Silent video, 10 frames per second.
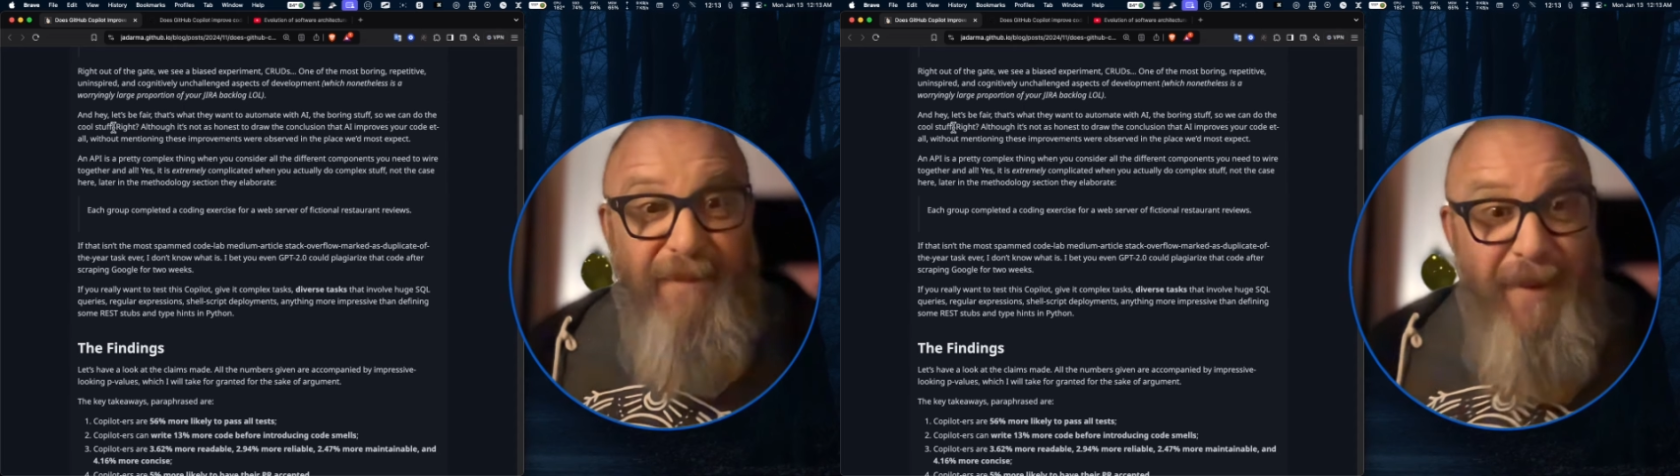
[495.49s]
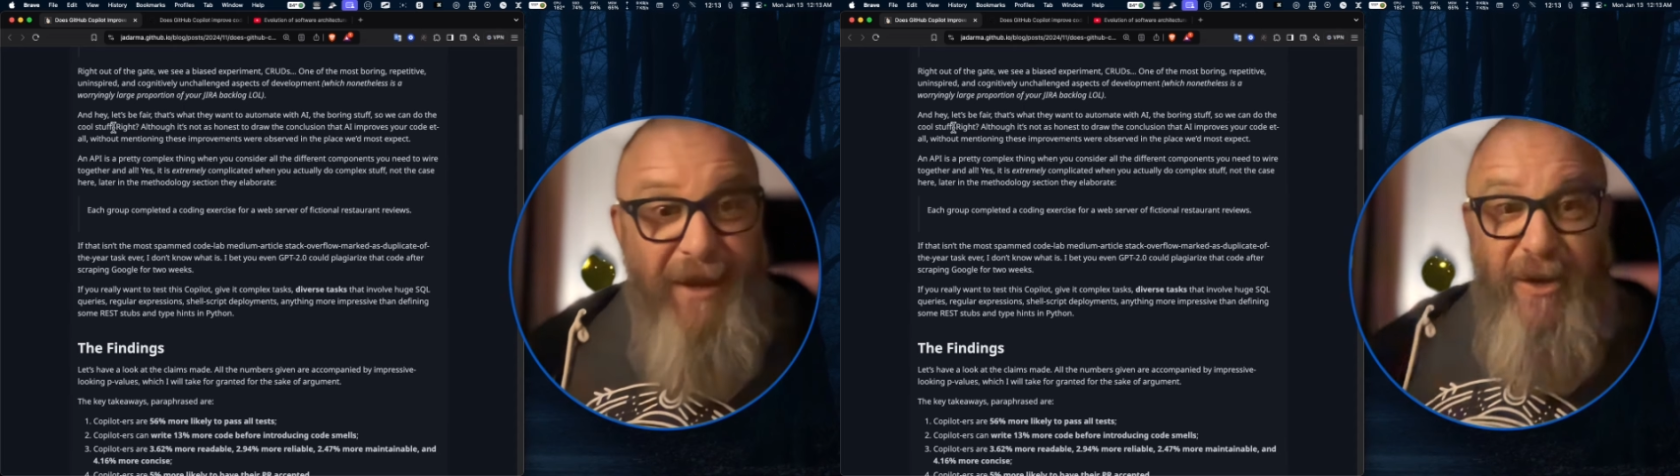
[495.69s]
I
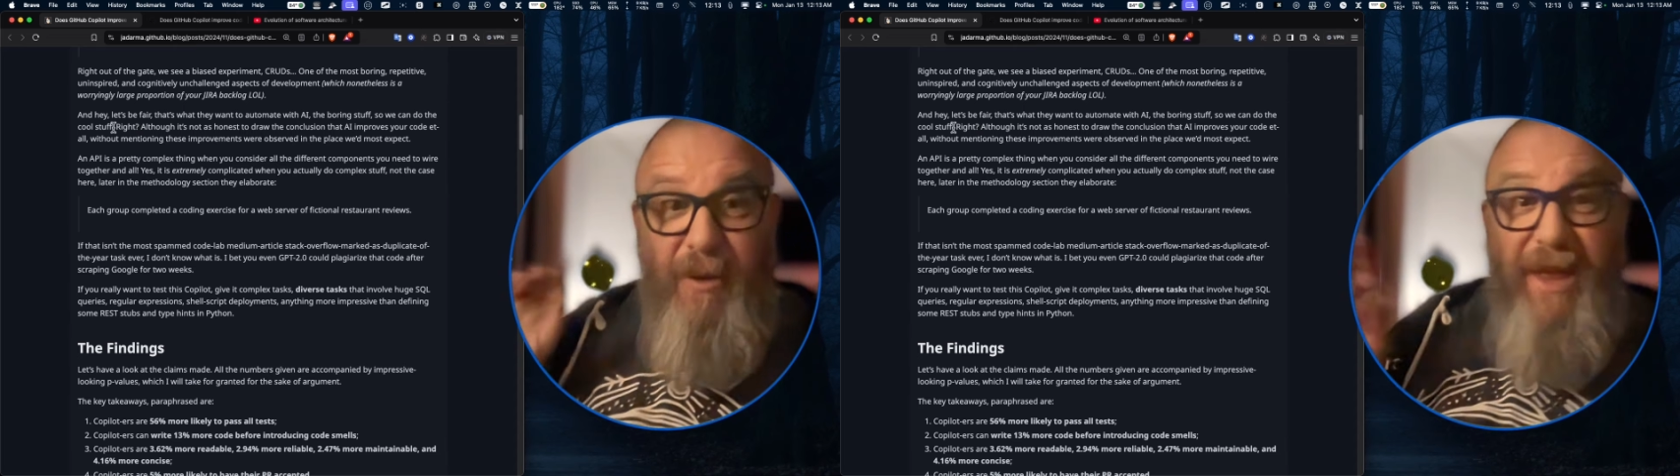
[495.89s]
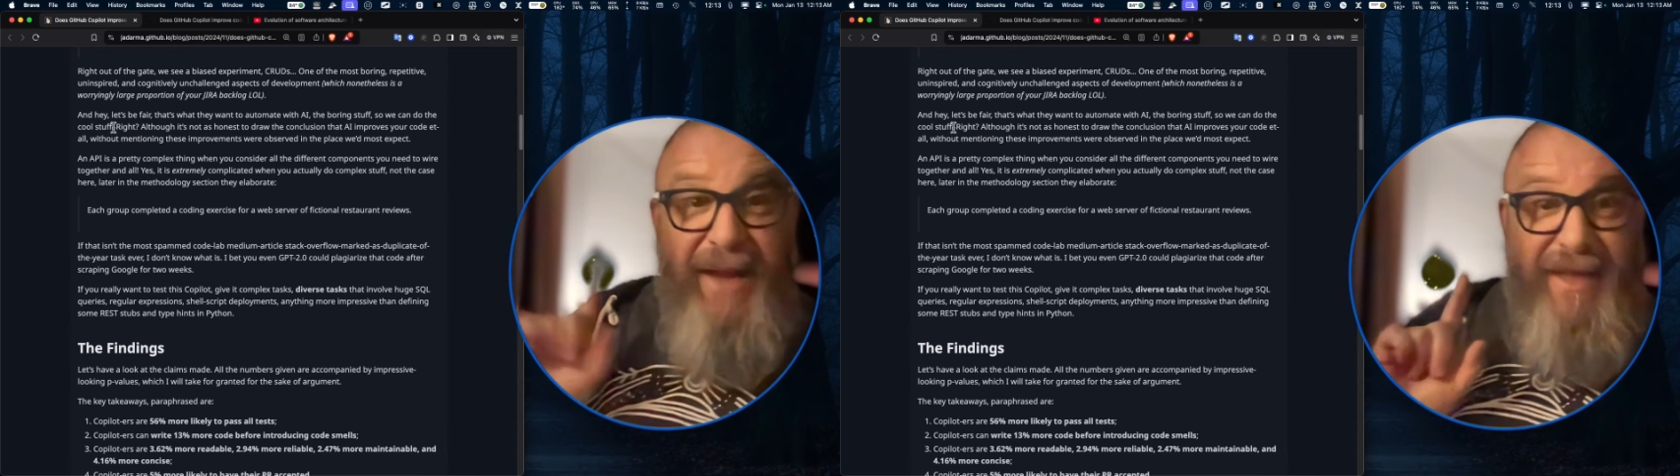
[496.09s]
mean, you
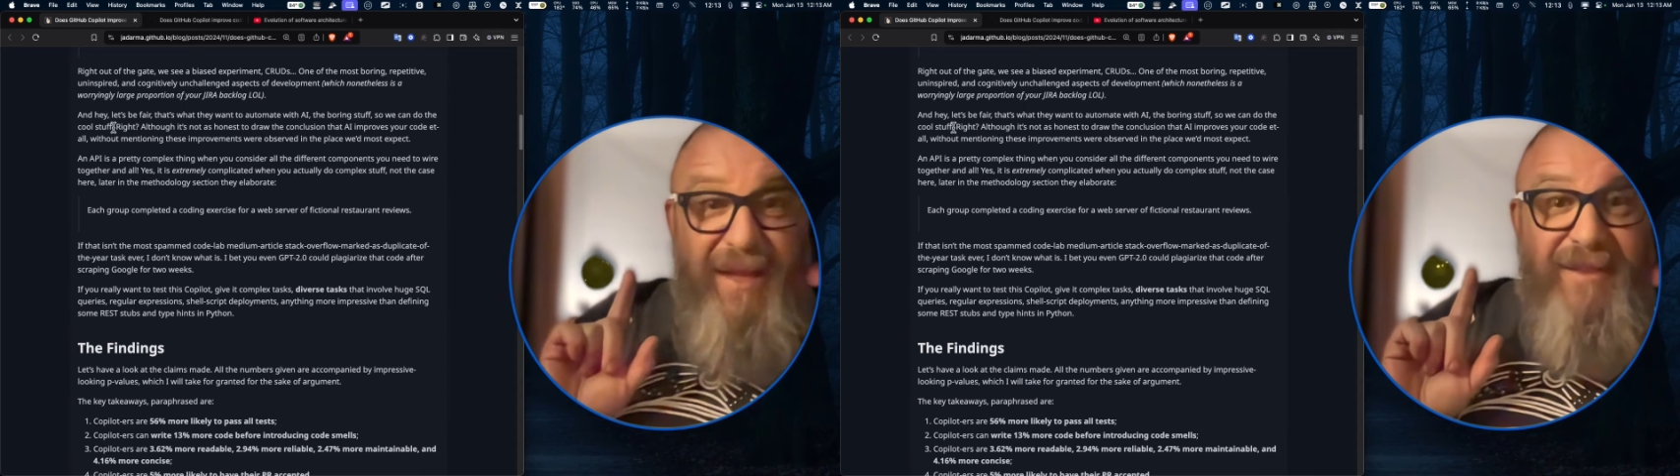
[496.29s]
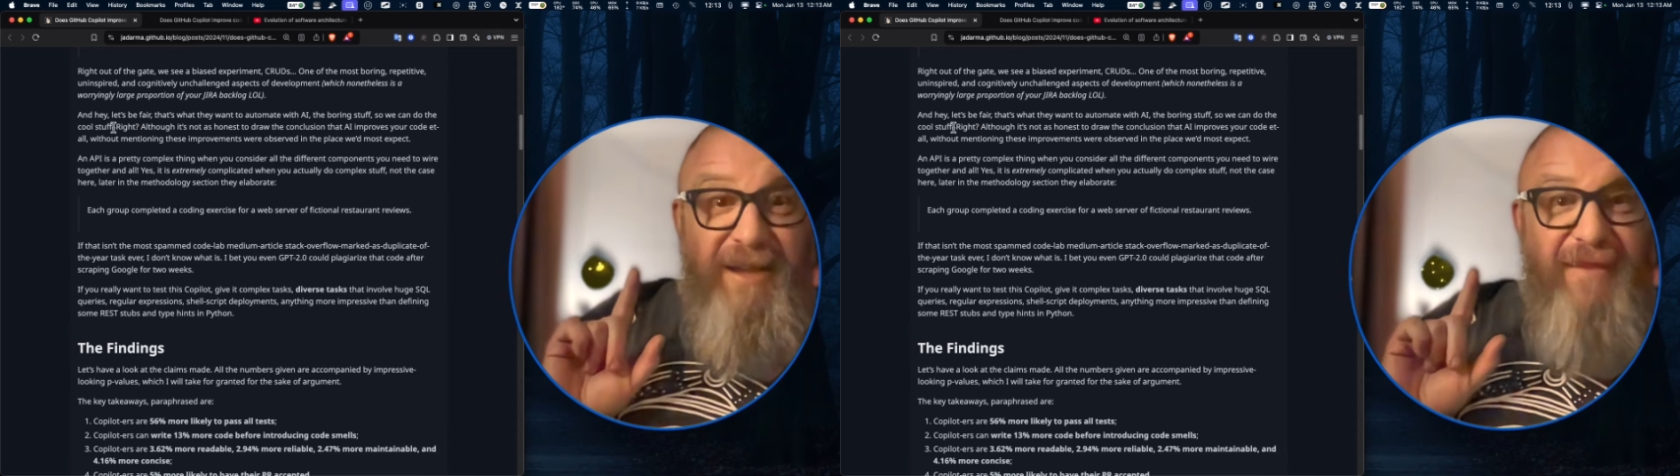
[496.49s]
like that
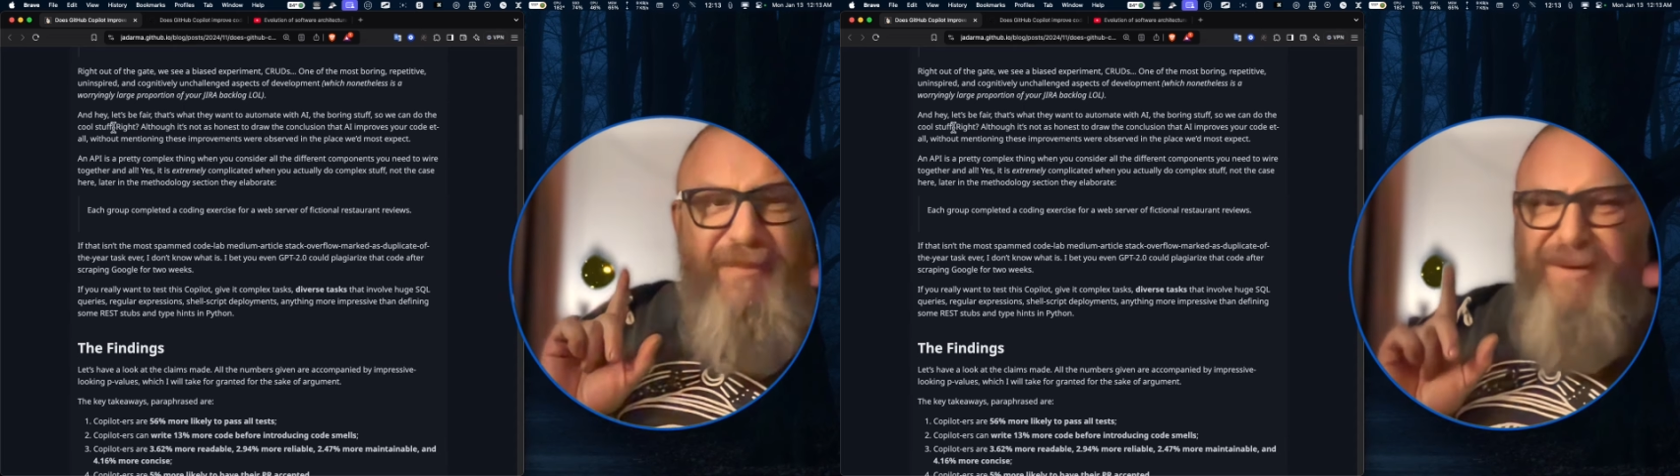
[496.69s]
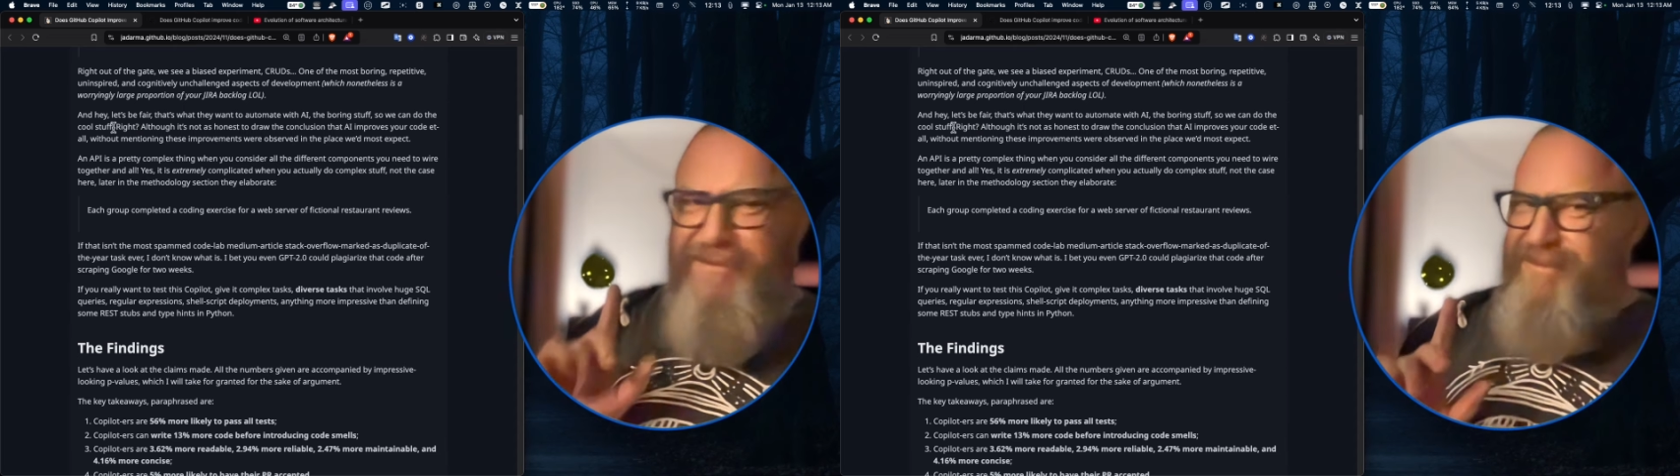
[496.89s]
stuff, but